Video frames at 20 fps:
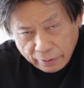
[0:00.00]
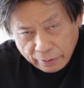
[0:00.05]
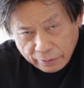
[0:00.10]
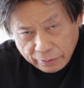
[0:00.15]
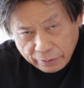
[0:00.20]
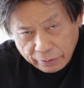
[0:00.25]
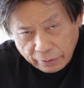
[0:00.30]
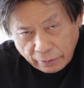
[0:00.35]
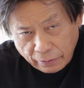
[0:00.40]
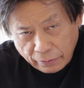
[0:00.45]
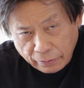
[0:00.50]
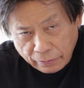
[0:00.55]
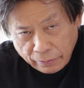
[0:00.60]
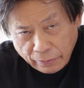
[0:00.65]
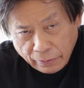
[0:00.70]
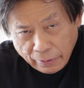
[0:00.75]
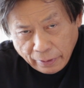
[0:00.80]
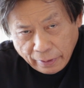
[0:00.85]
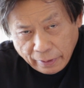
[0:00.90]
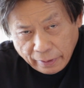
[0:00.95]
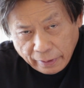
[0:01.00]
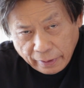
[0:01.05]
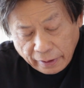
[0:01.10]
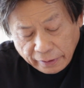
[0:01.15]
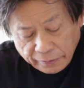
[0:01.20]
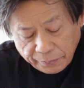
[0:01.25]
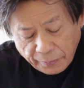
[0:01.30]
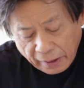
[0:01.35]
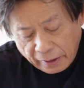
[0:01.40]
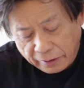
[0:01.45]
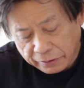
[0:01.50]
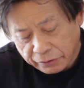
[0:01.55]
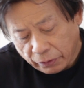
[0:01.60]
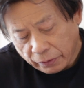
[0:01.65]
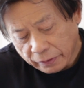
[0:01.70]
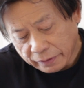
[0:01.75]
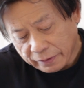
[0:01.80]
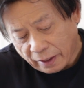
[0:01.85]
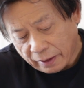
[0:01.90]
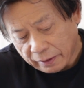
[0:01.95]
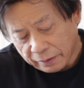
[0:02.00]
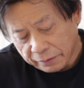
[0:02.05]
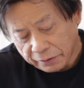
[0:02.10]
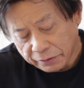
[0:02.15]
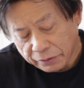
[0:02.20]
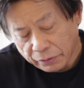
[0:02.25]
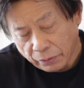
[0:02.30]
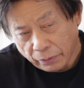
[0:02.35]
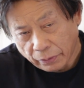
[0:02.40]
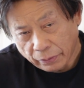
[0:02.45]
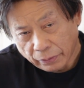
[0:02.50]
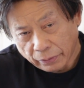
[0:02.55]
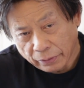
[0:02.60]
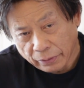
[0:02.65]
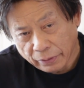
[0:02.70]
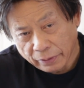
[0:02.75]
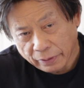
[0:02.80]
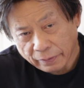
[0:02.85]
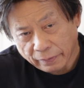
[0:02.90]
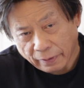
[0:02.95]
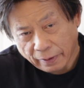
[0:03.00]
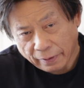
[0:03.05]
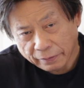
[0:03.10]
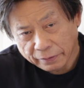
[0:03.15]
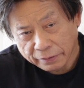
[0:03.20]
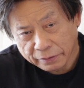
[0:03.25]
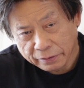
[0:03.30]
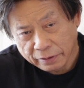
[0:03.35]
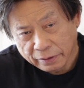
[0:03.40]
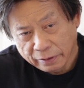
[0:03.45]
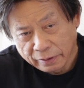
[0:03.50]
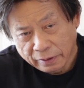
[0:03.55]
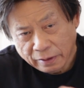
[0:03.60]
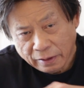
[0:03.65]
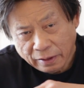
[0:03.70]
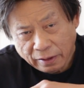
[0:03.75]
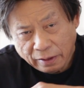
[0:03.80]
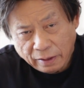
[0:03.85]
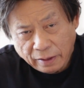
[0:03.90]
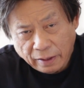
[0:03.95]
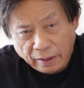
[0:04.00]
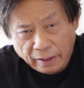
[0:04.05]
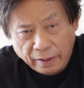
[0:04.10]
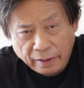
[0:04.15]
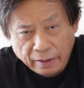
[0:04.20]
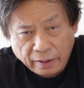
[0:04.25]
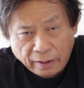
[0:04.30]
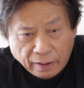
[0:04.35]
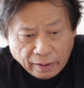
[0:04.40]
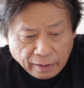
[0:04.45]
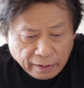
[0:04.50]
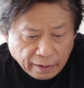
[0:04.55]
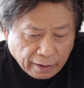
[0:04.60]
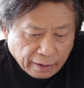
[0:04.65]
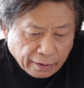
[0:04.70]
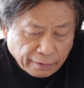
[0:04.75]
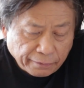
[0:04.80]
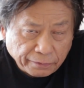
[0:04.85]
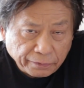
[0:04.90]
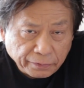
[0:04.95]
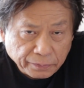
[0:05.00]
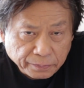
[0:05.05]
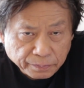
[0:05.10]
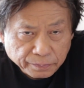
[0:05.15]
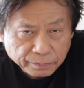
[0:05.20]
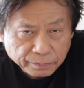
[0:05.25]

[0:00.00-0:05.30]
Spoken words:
So let's make it so it's not a disorder, right? And I have